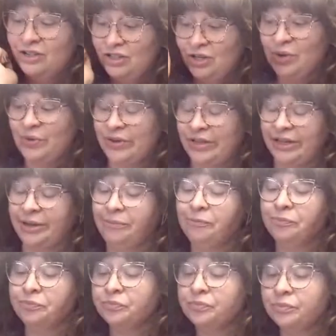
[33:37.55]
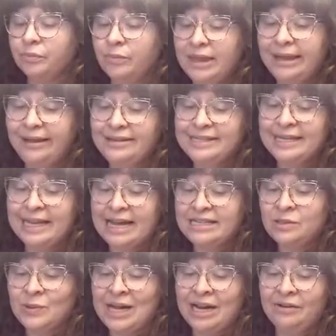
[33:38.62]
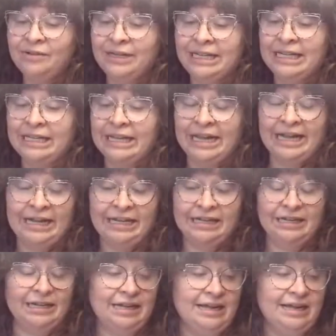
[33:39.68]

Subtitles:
Totally. So that's why I really like